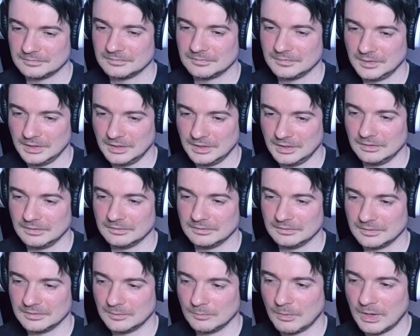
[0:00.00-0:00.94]
Yeah,
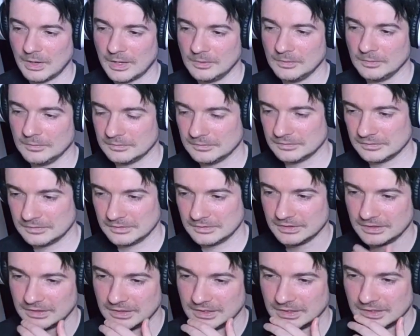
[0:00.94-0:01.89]
wow.
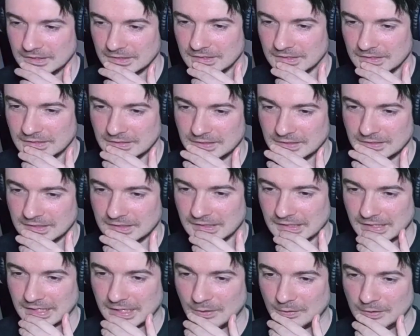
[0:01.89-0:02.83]

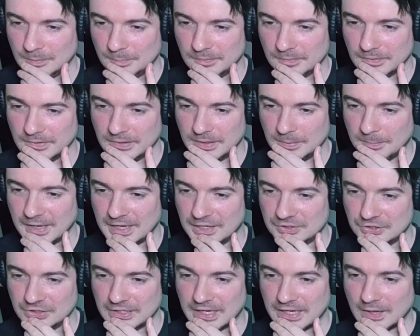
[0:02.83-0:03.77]
I can only
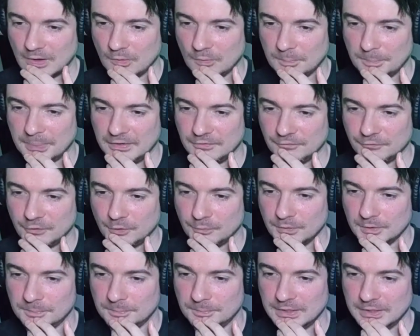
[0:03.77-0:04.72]
imagine how painful it
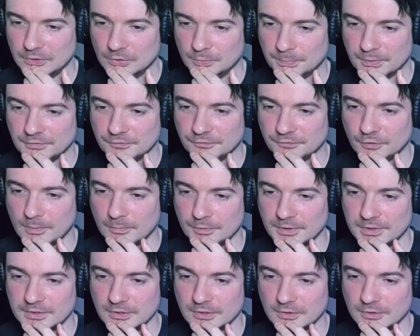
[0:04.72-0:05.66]
would be to perform
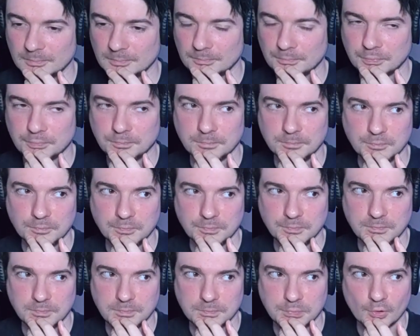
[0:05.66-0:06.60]
with your
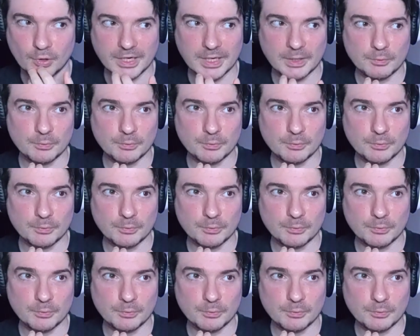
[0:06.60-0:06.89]
broken